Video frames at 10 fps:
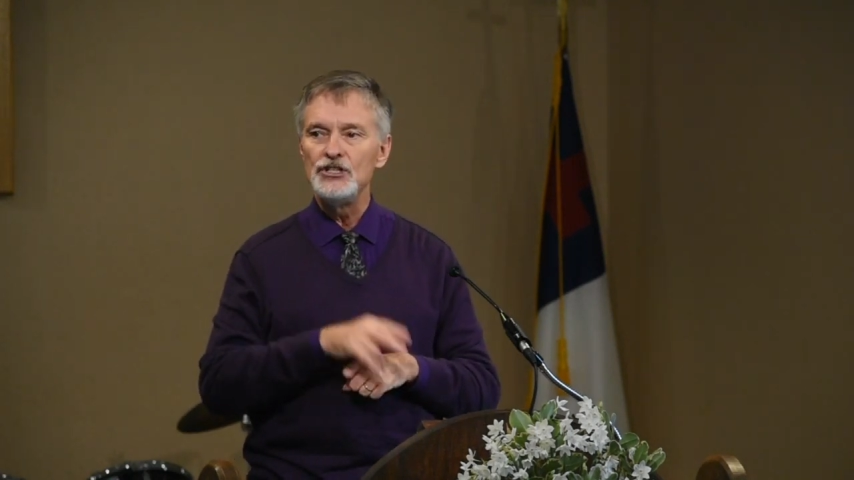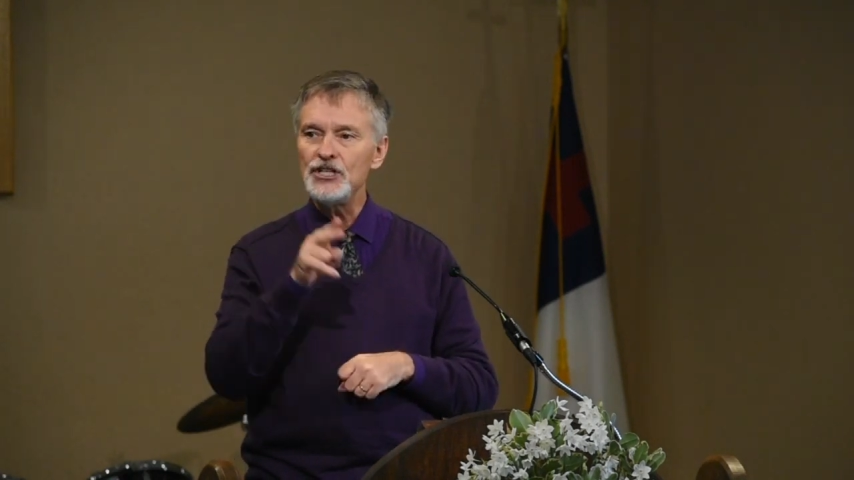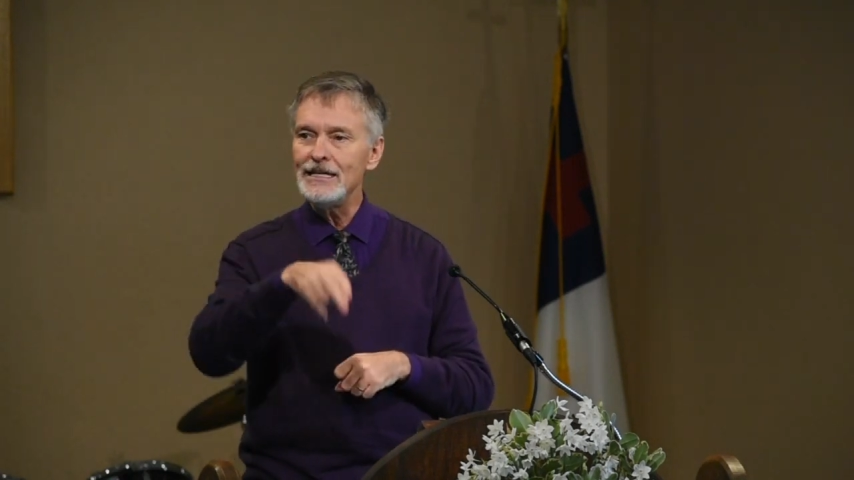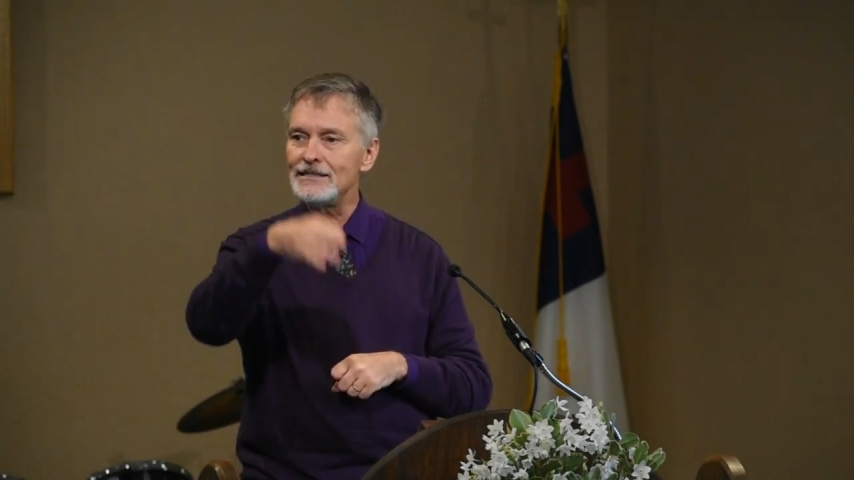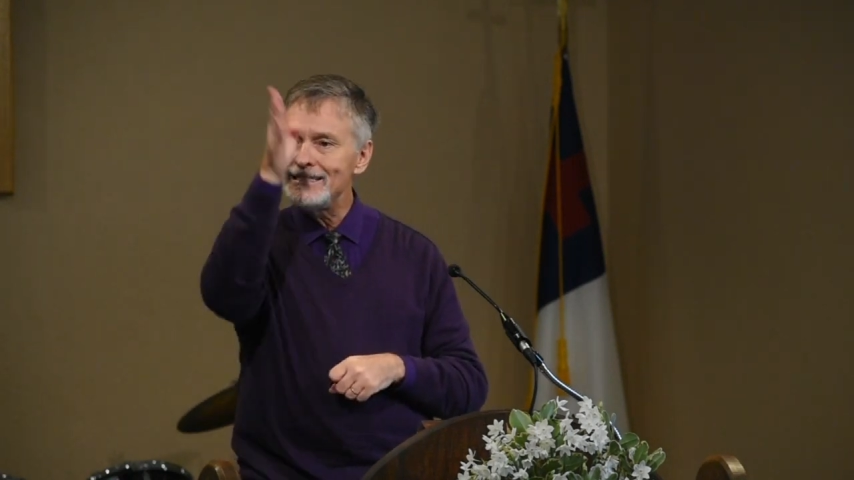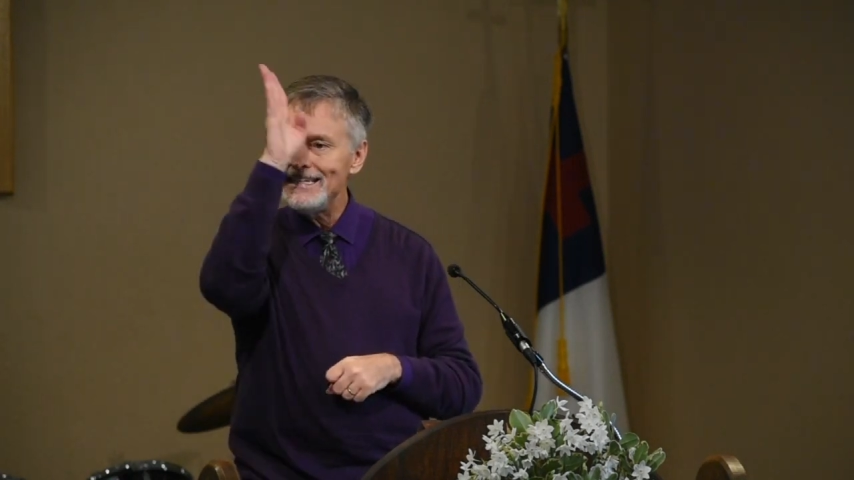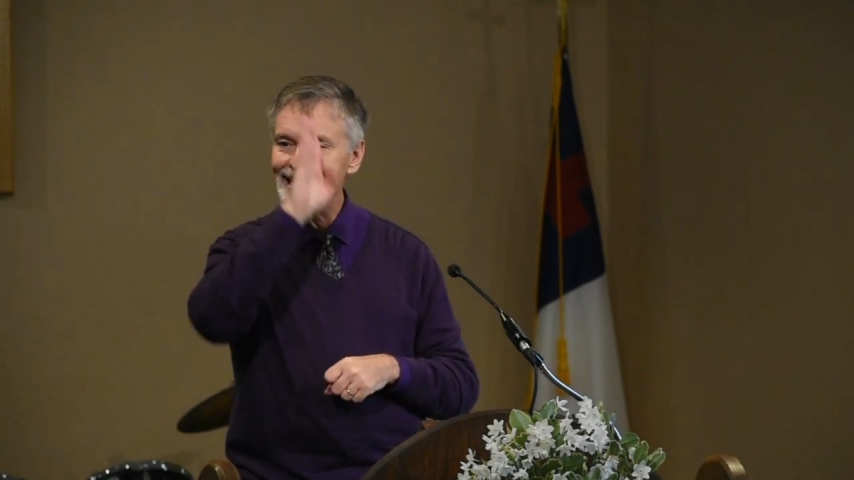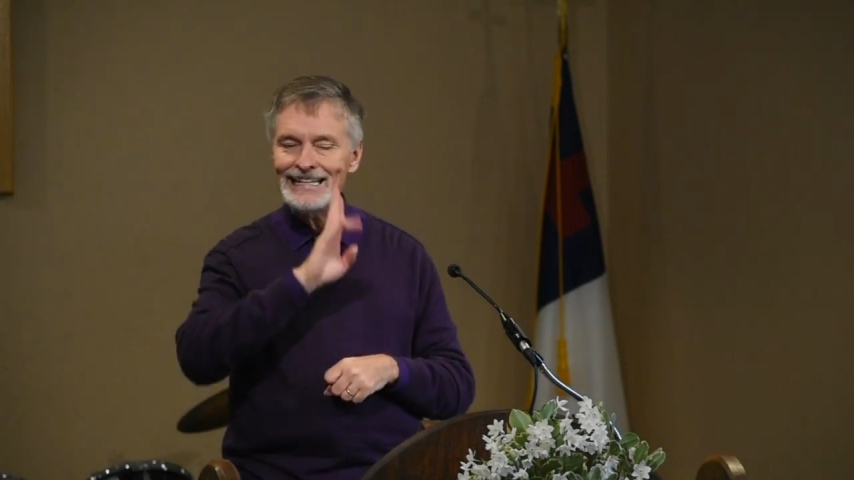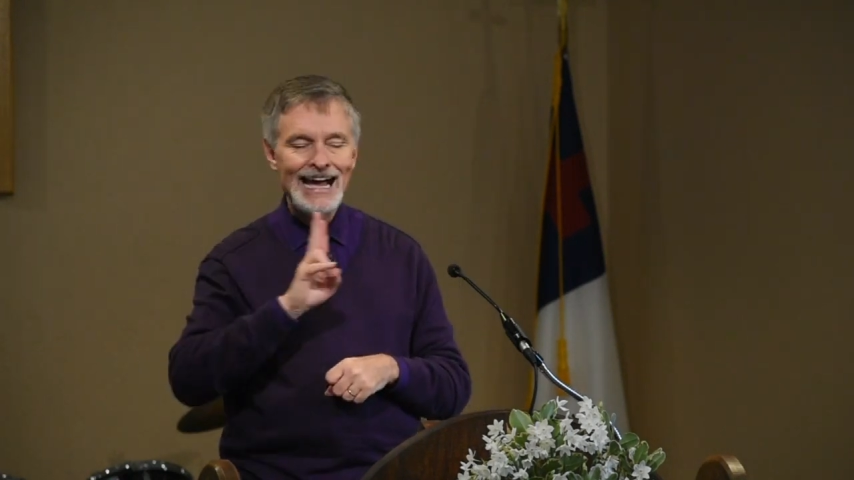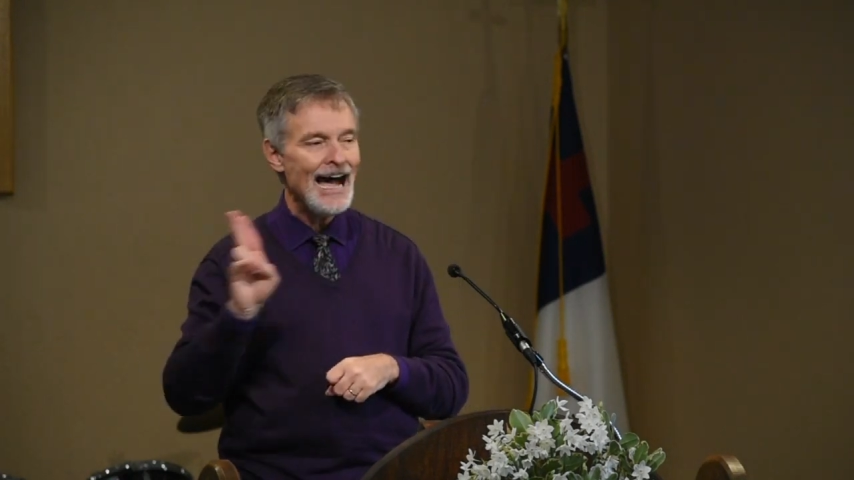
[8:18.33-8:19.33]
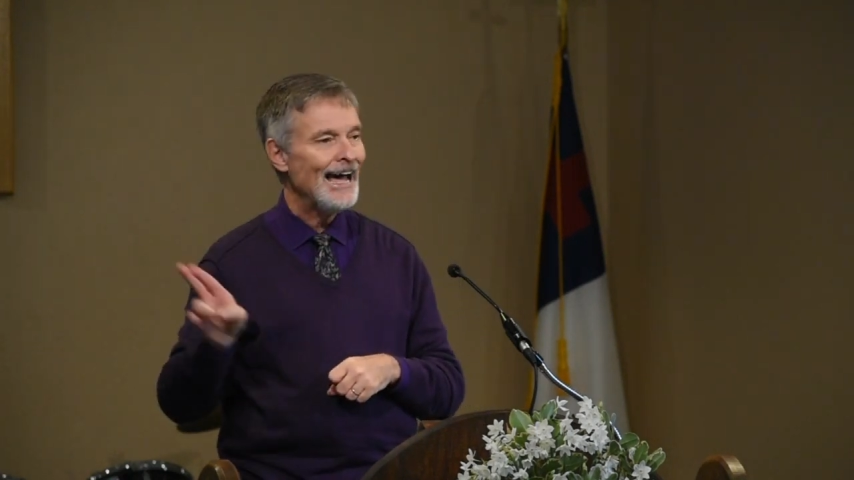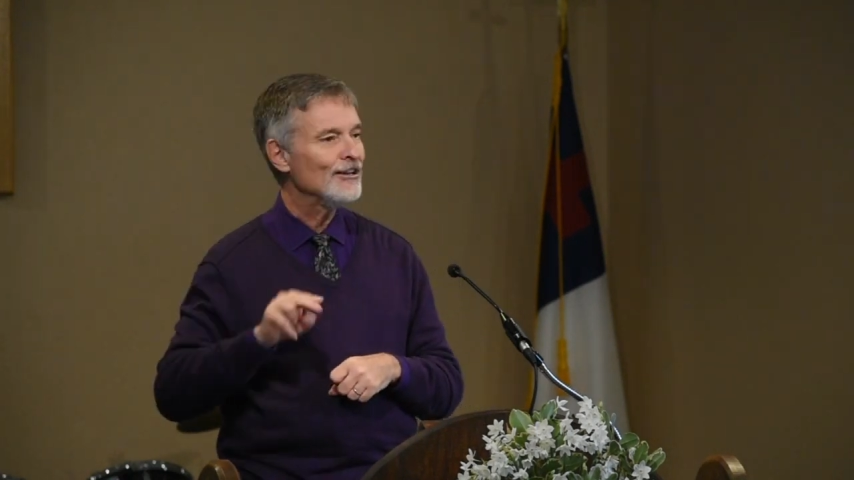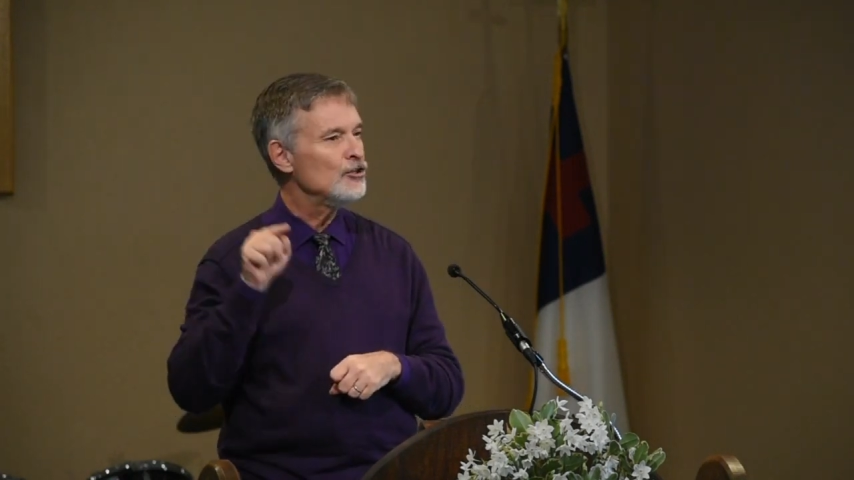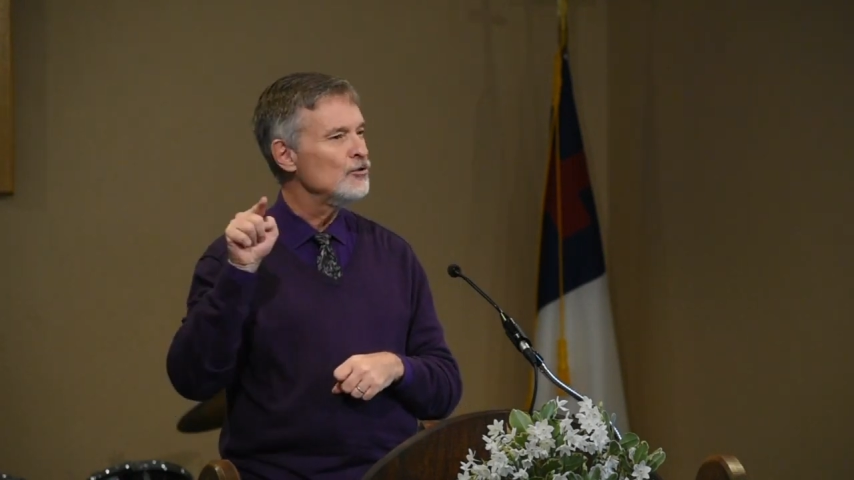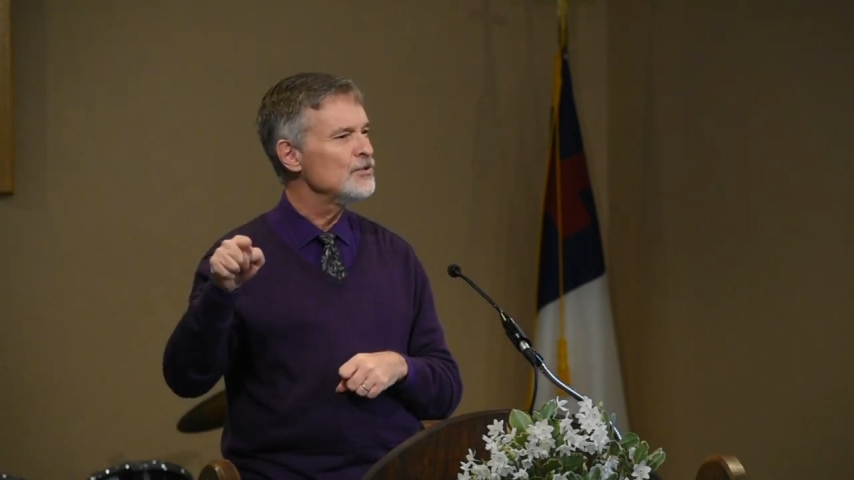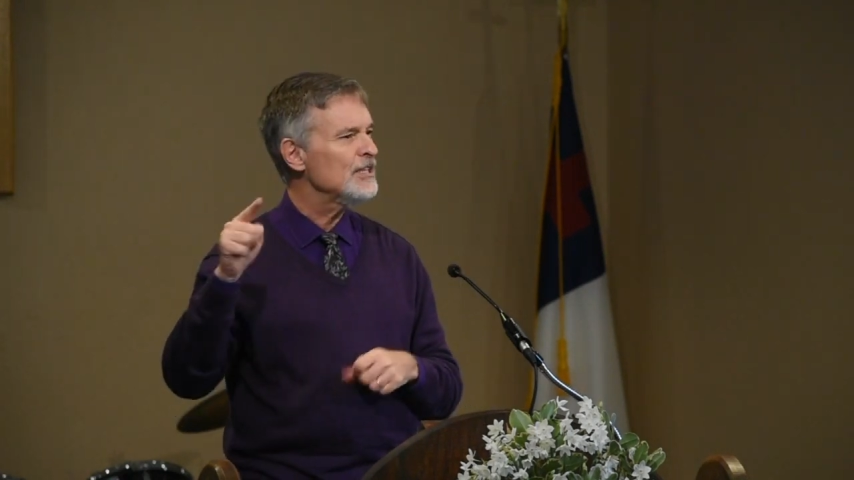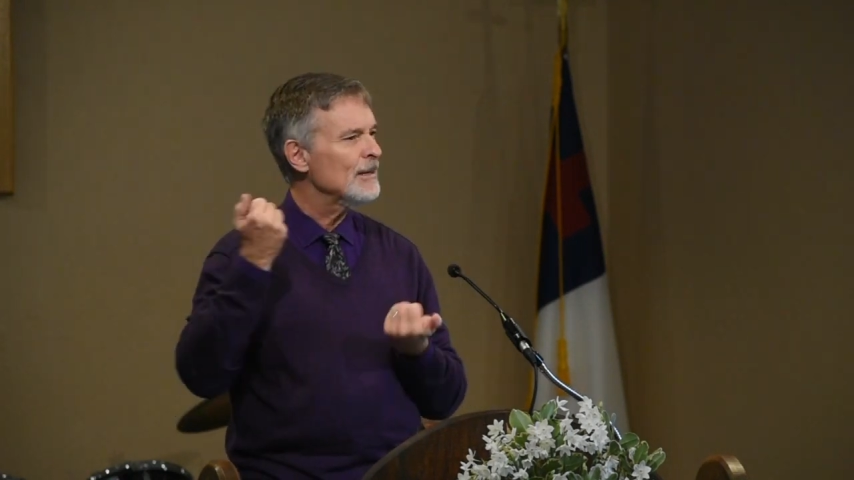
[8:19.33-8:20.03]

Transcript: She had seen God use